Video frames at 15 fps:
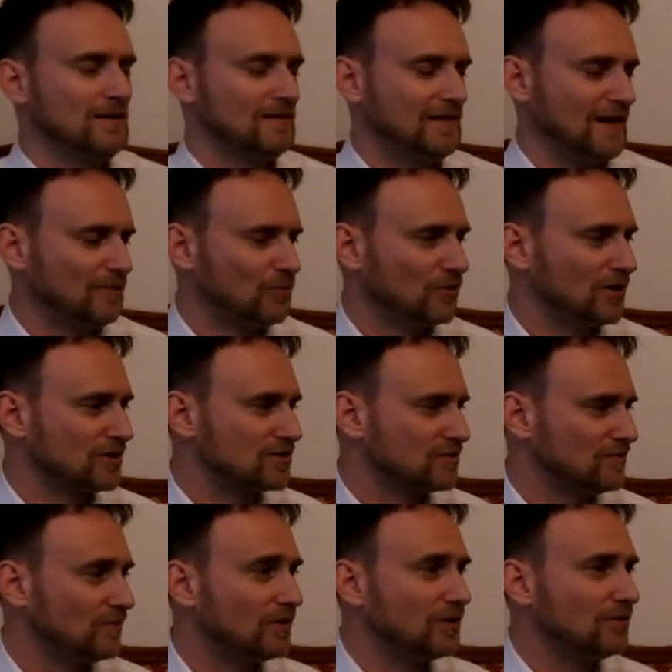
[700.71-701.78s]
tank
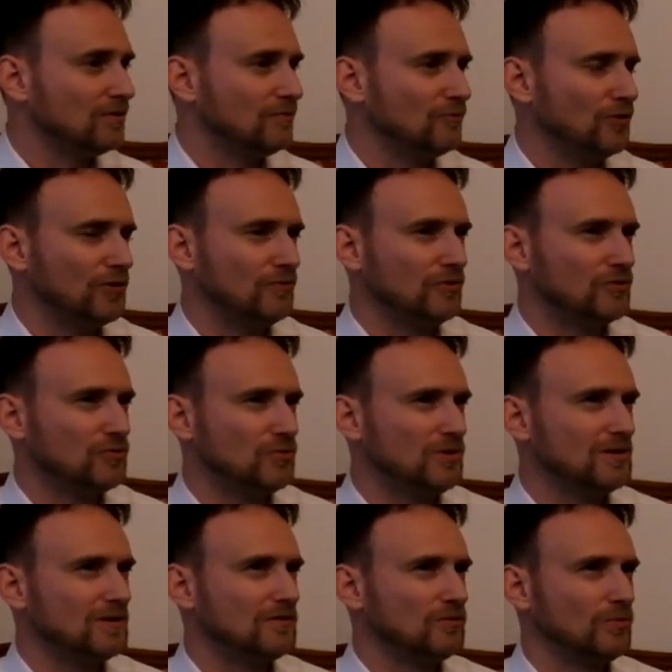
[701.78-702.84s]
production video in World War Two
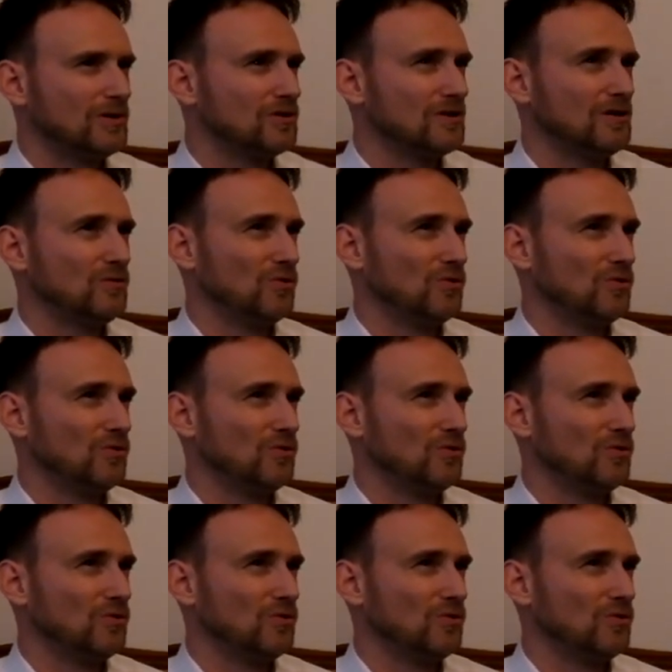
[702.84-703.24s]
in this week.